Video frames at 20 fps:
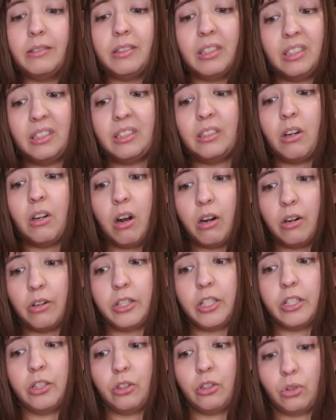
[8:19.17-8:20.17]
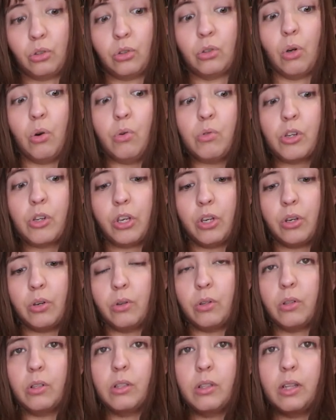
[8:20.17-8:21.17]
And this color is so
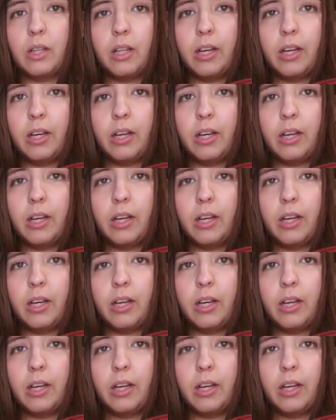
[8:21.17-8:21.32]
cute,